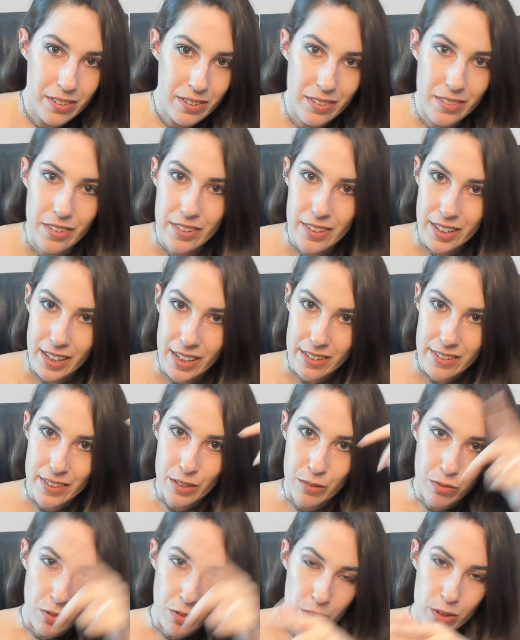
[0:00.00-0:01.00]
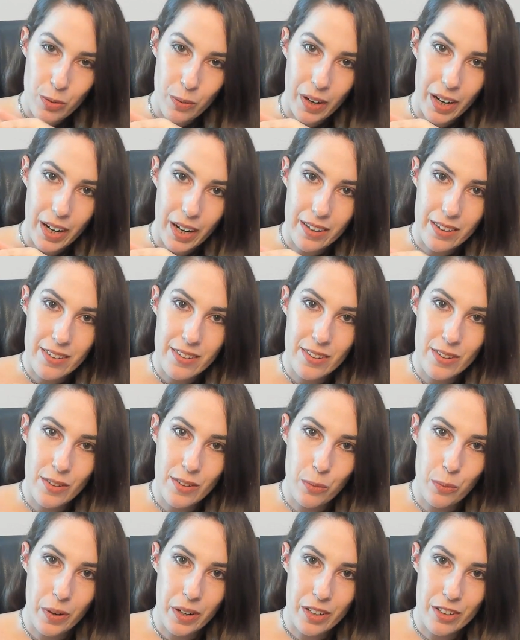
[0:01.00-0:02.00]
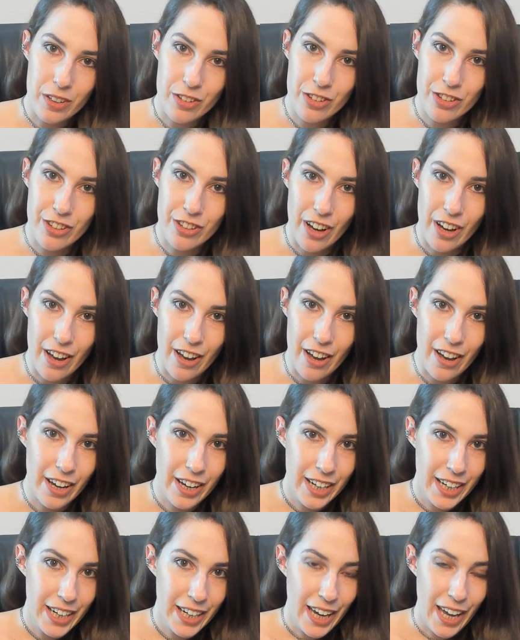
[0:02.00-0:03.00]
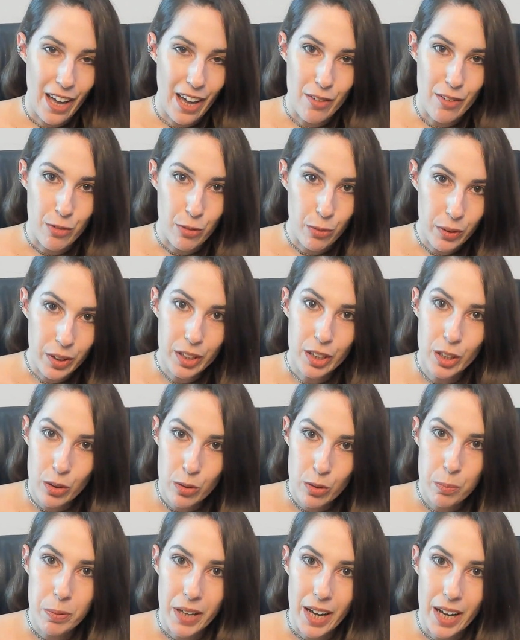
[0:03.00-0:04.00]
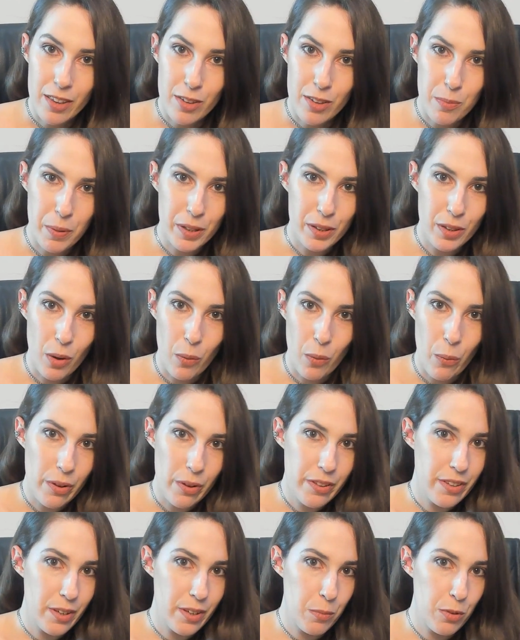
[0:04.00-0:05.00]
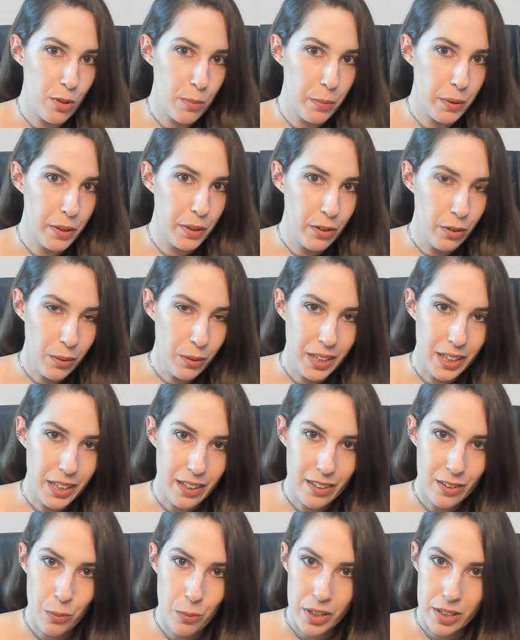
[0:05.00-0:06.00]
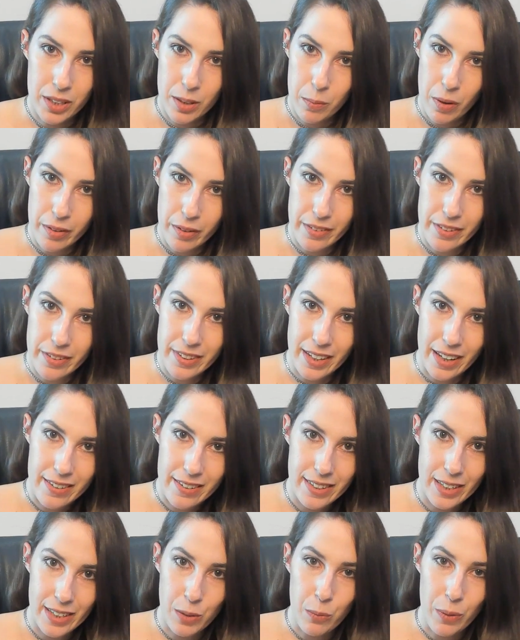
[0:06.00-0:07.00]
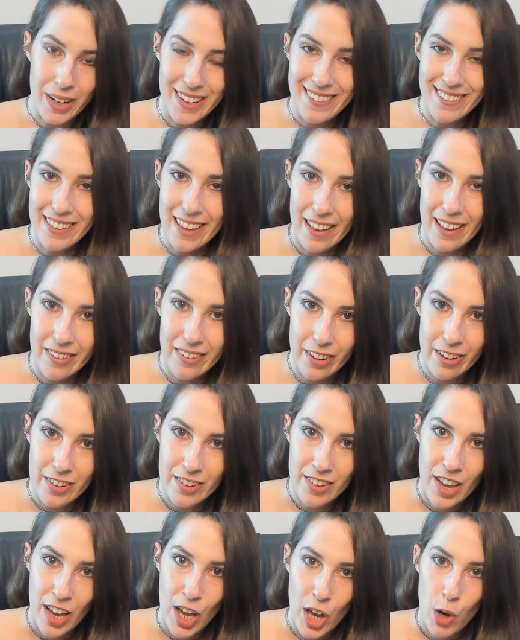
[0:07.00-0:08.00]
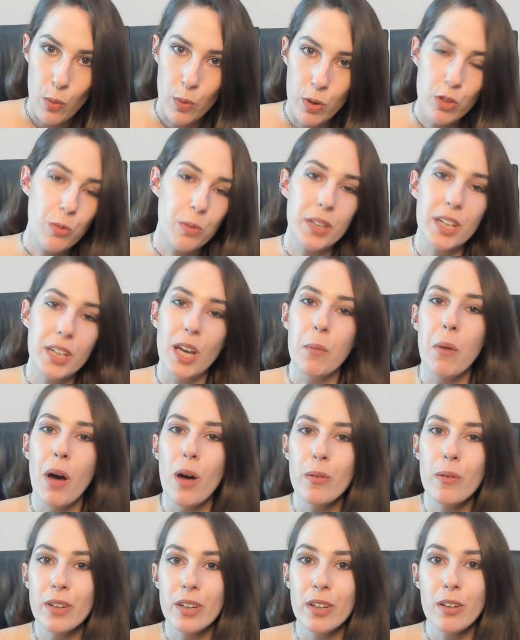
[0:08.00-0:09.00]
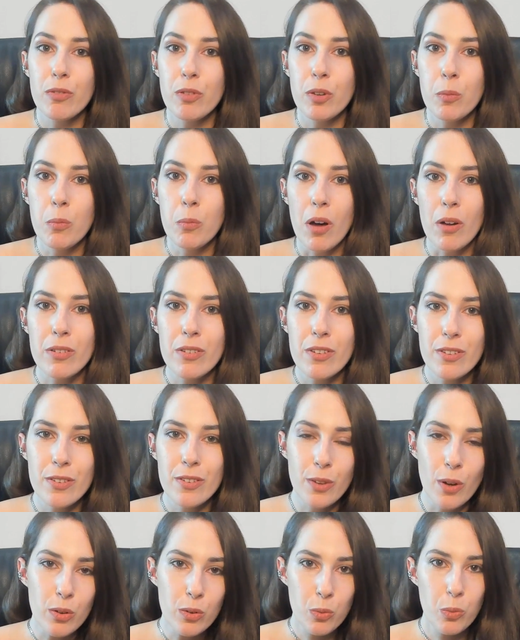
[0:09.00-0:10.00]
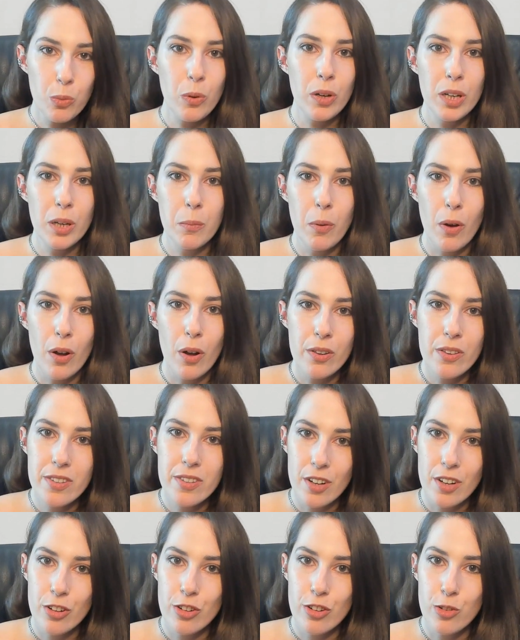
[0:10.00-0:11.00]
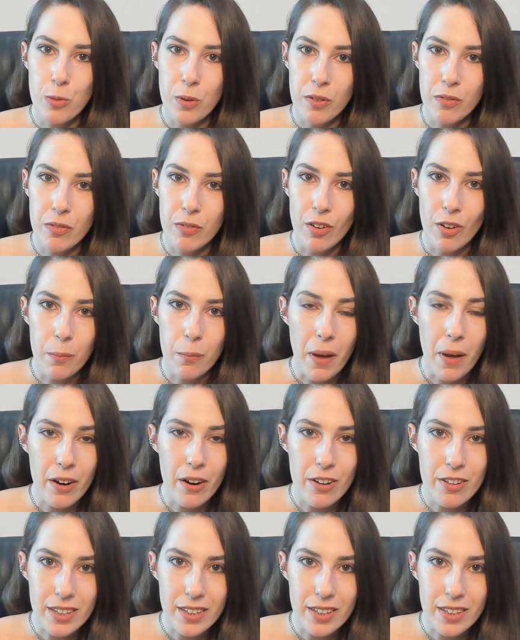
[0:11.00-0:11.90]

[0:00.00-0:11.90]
discussing vault raids, which have really good plans, but no one seems to be doing it? What about discussing Wastelanders, which will come out in a few months? Don't worry about such trivial matters,